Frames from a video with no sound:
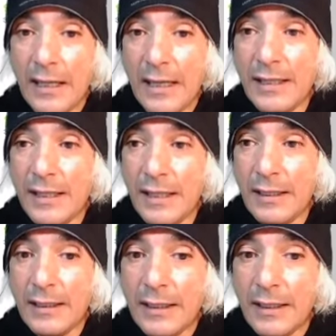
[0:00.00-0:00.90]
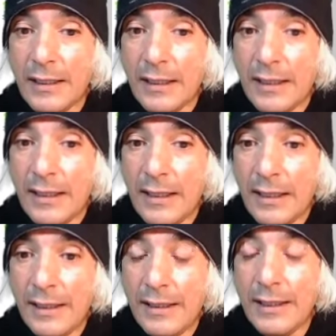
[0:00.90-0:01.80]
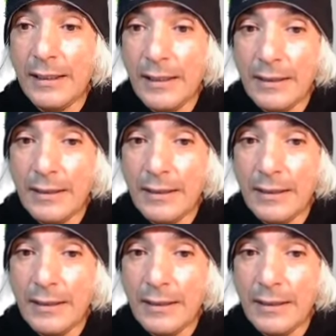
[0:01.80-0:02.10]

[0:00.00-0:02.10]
I think, I think